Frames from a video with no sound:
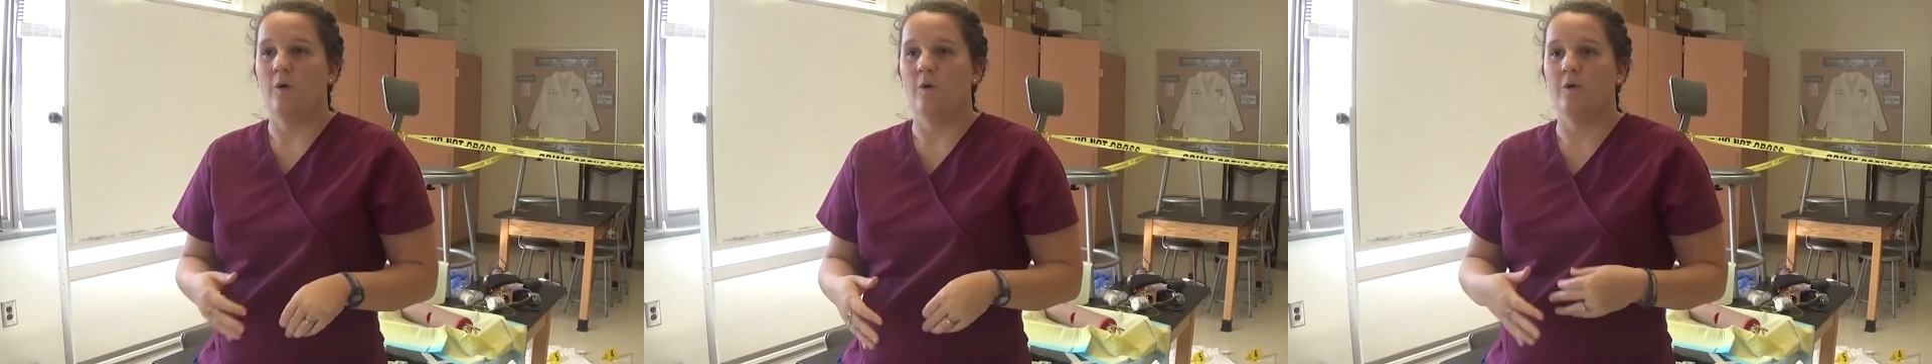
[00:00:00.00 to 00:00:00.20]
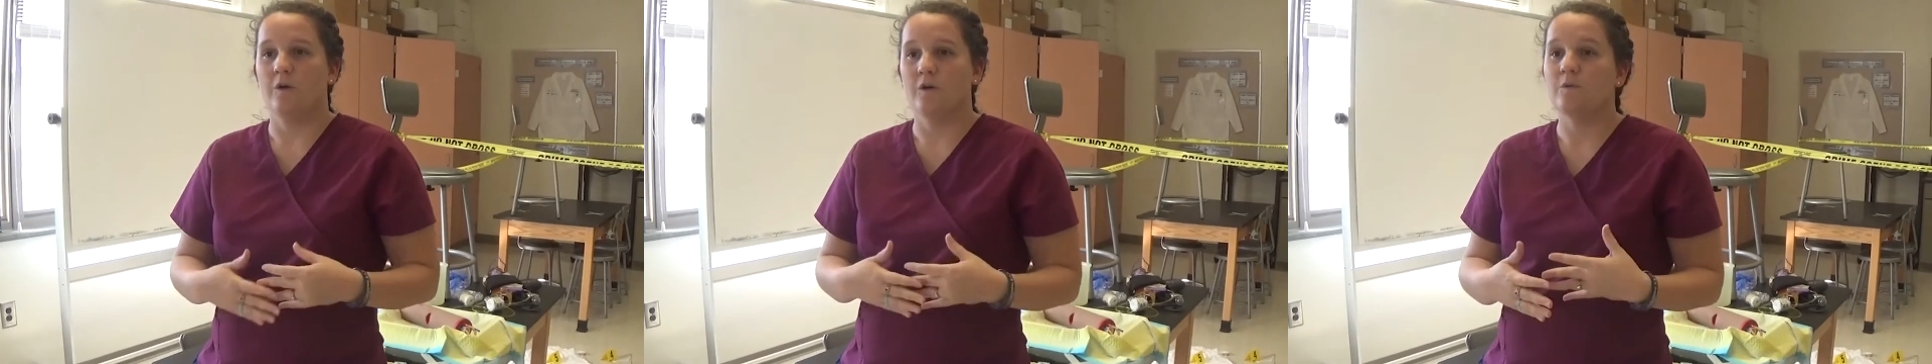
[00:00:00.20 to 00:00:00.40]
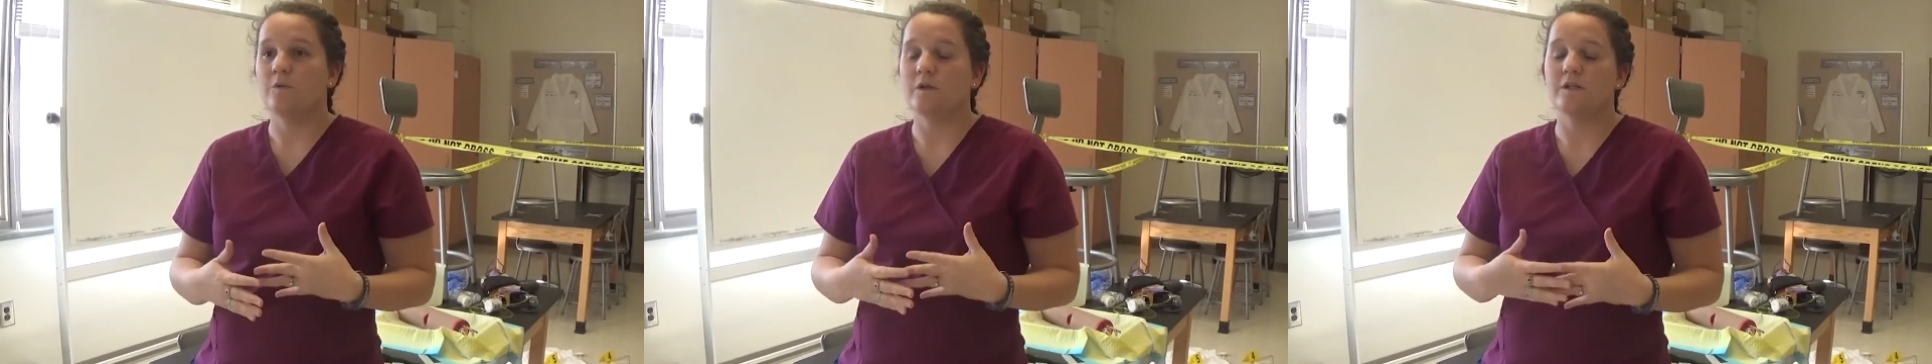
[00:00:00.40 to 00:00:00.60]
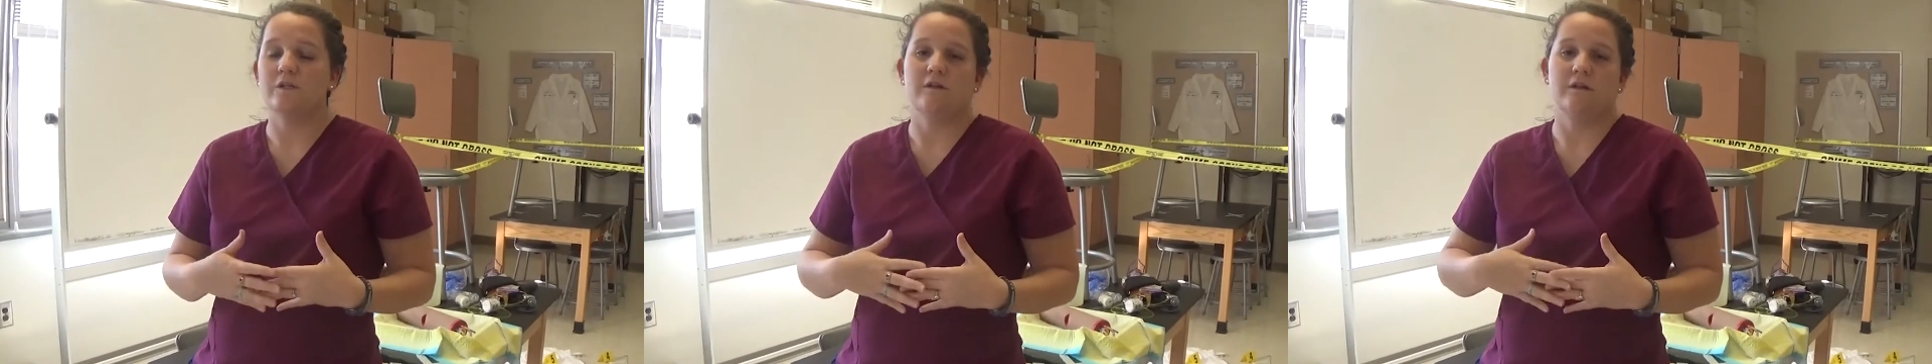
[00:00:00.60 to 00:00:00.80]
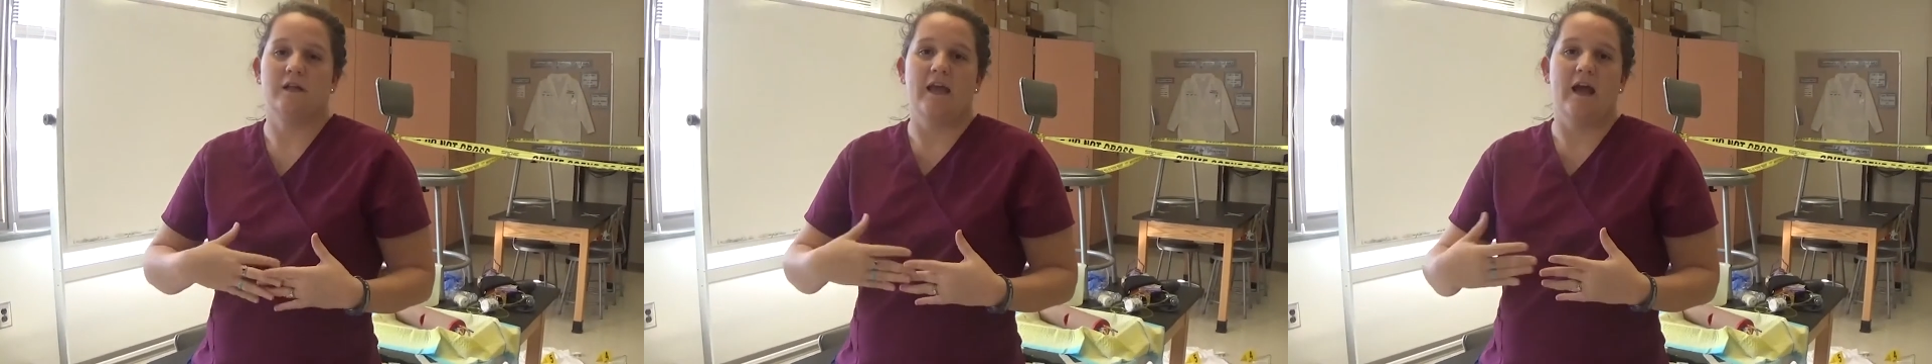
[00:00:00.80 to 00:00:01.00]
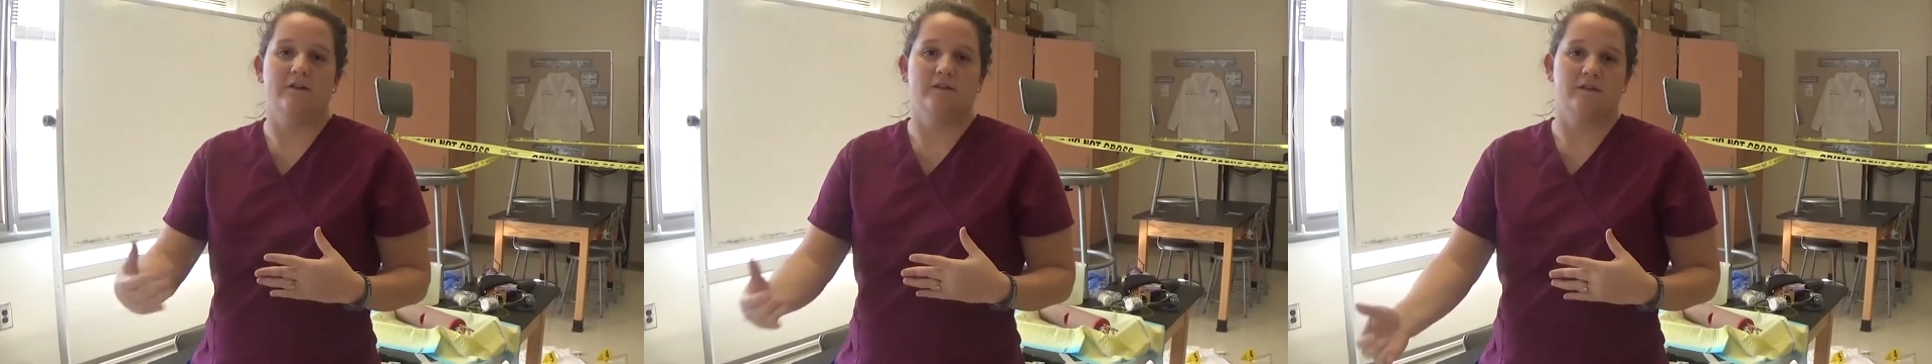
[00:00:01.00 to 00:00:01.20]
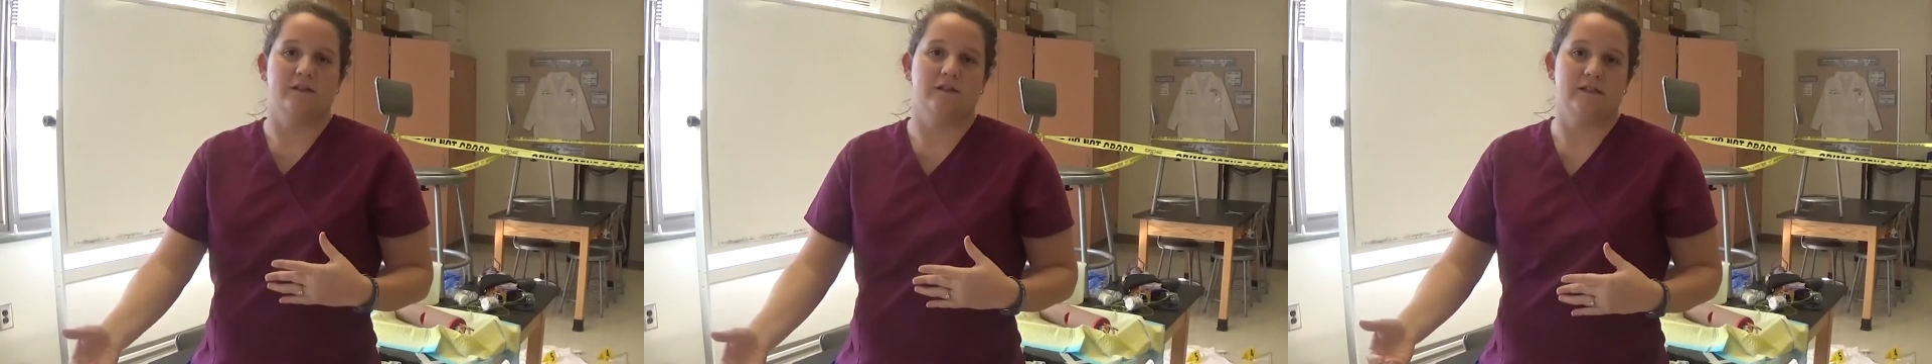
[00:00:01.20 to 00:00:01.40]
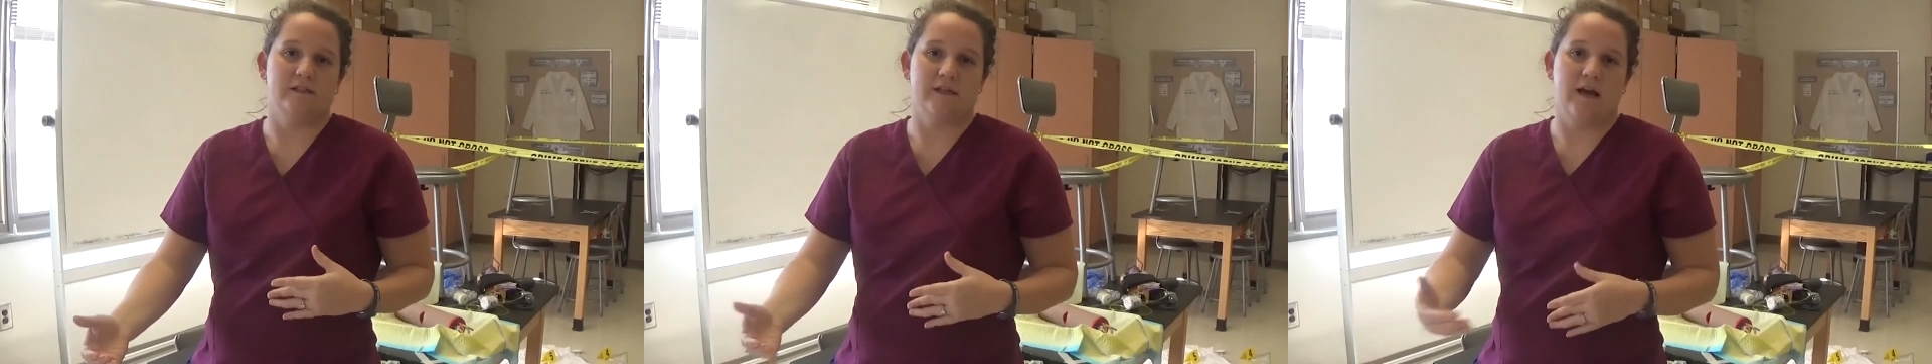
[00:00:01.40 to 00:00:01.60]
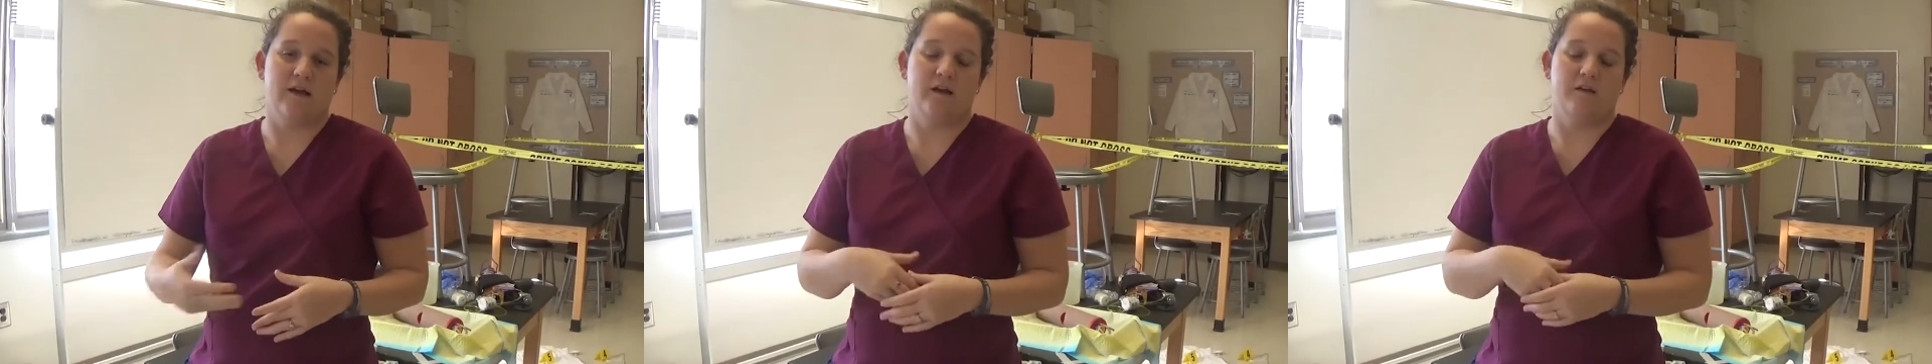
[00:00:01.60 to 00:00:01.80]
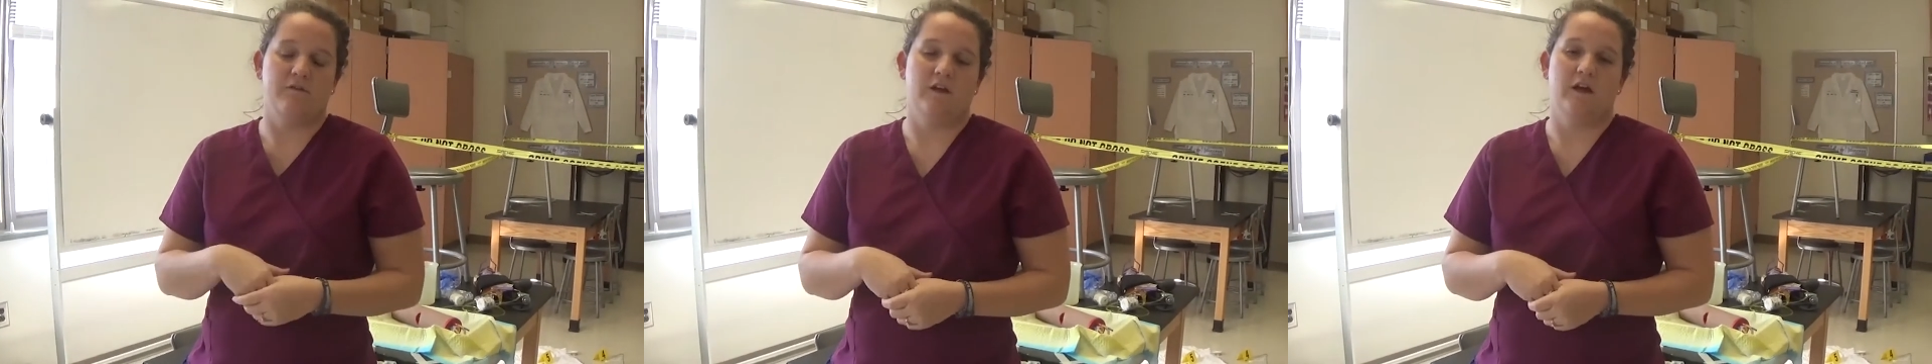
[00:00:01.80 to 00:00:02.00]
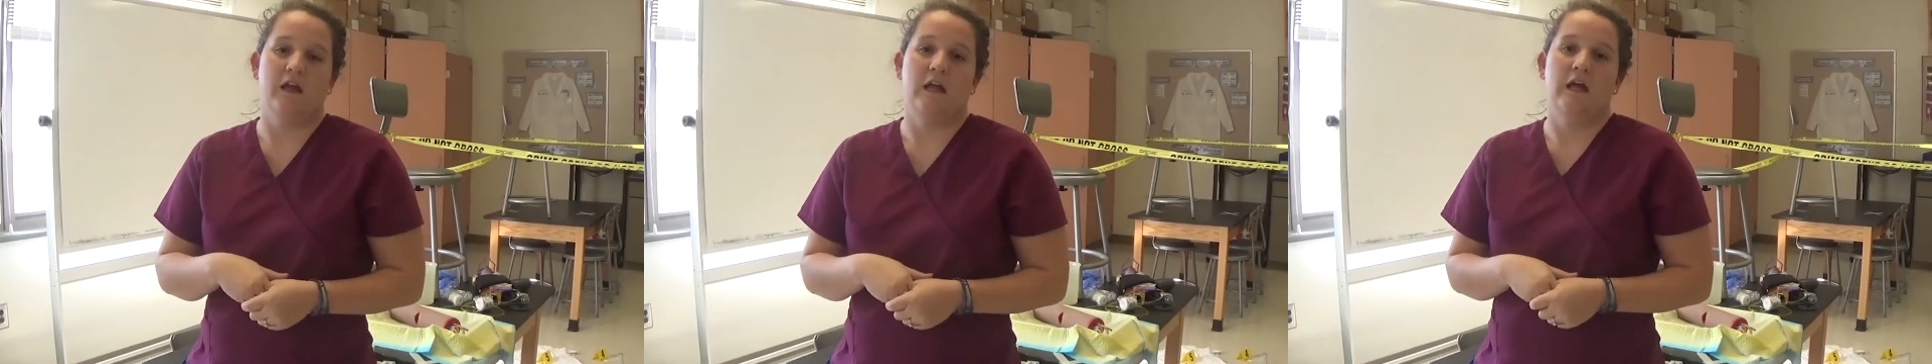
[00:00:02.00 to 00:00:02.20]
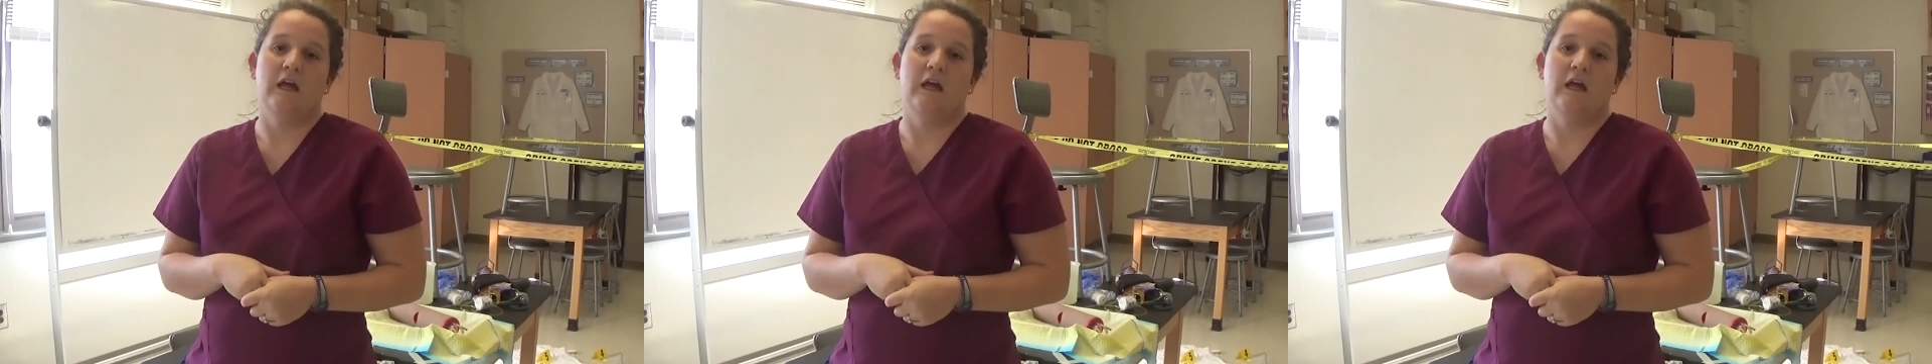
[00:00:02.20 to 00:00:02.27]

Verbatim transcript: or you want to do the counseling side of it,